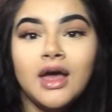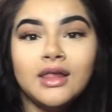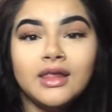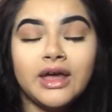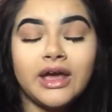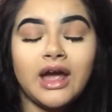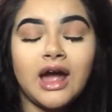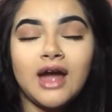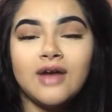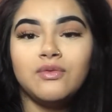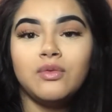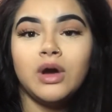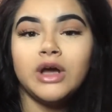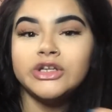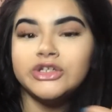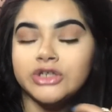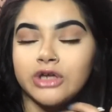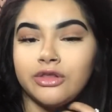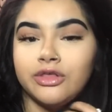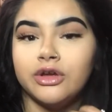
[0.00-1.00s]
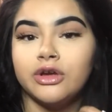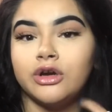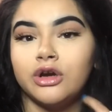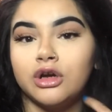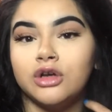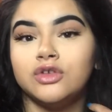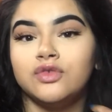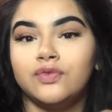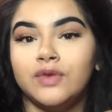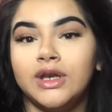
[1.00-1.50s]
Like, I've watched other
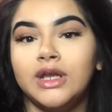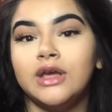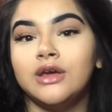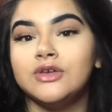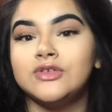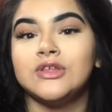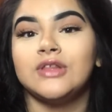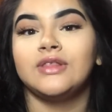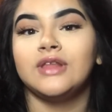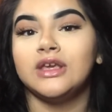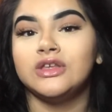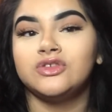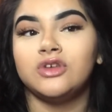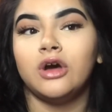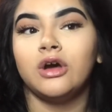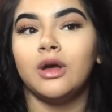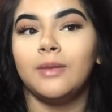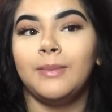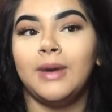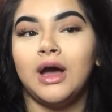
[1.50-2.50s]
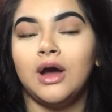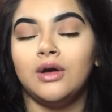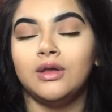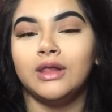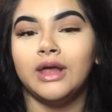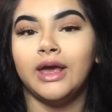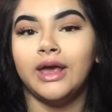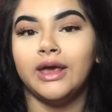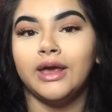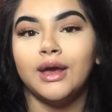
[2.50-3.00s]
girls' videos and they talk about,
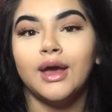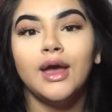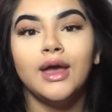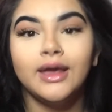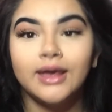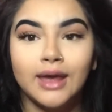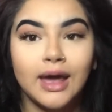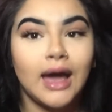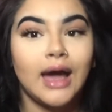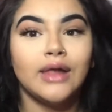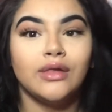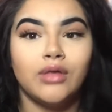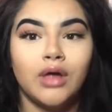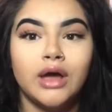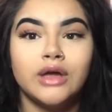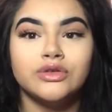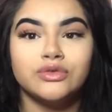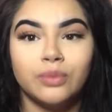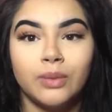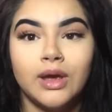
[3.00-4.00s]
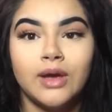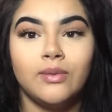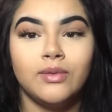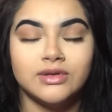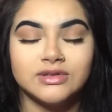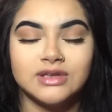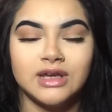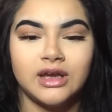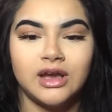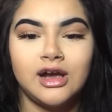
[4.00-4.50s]
like, yeah, I lost weight
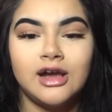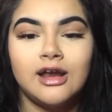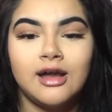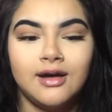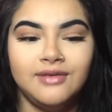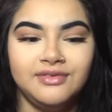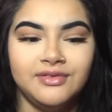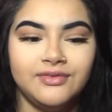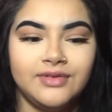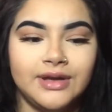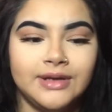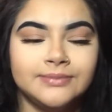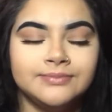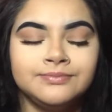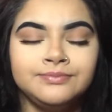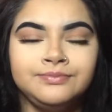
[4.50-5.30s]
once I got off of it.